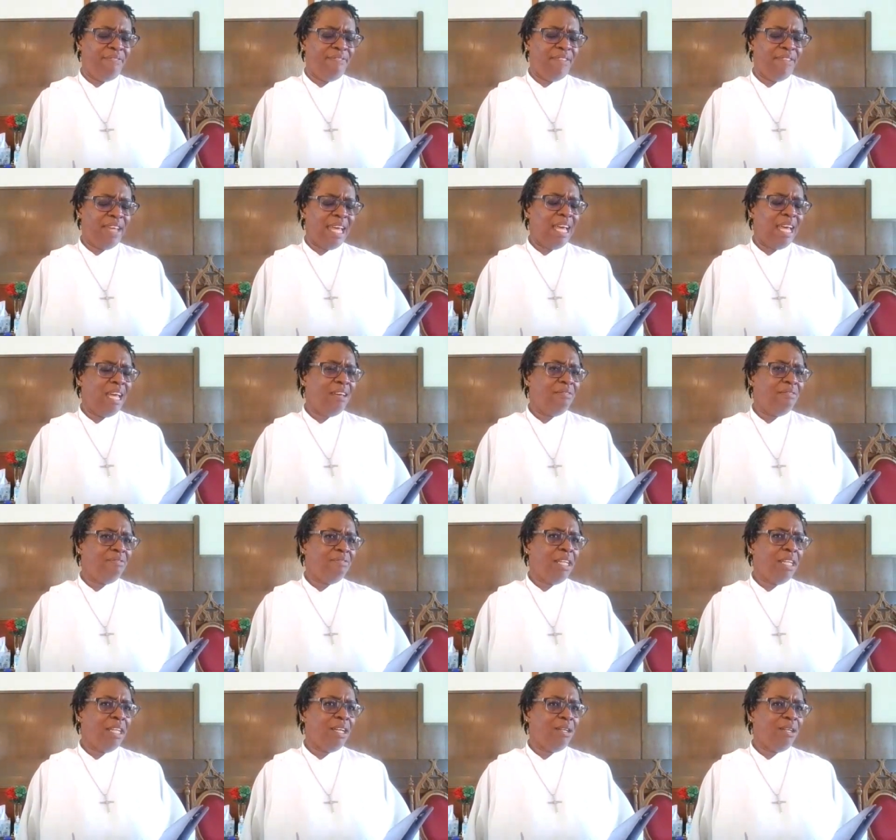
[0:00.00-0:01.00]

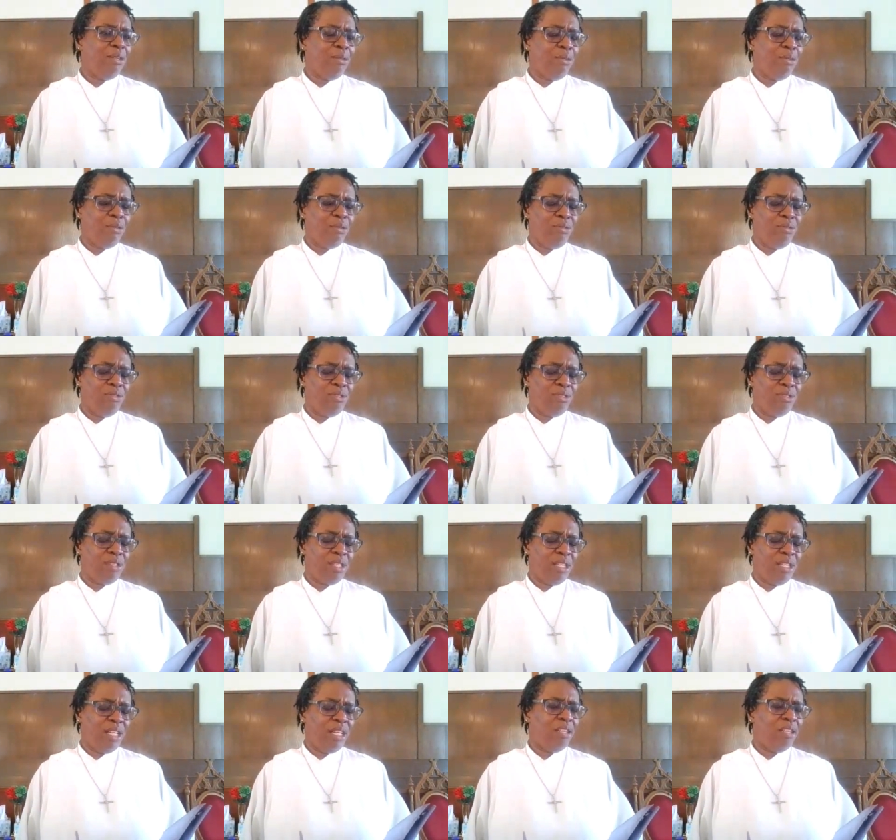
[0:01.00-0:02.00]
five
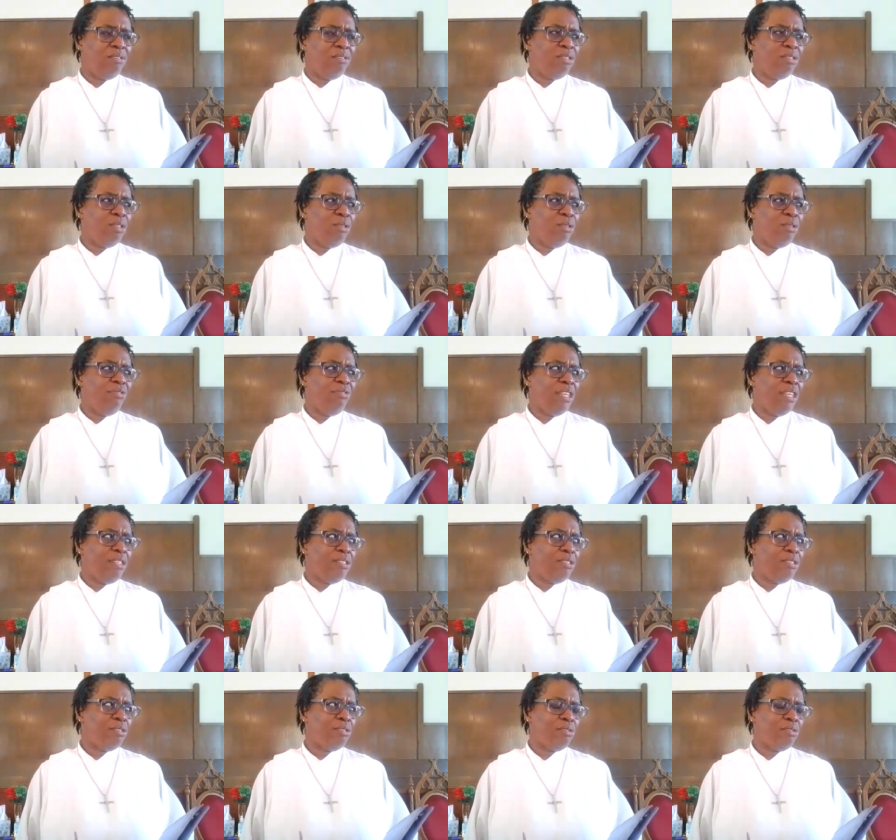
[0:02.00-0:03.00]
loaves and two
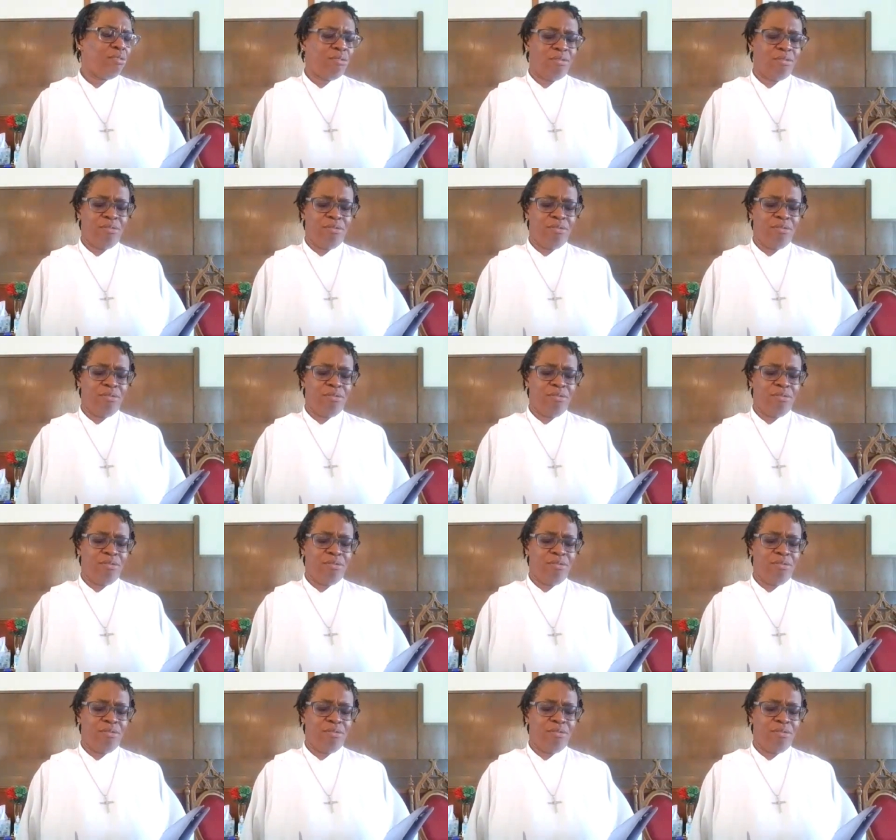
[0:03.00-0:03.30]
fish.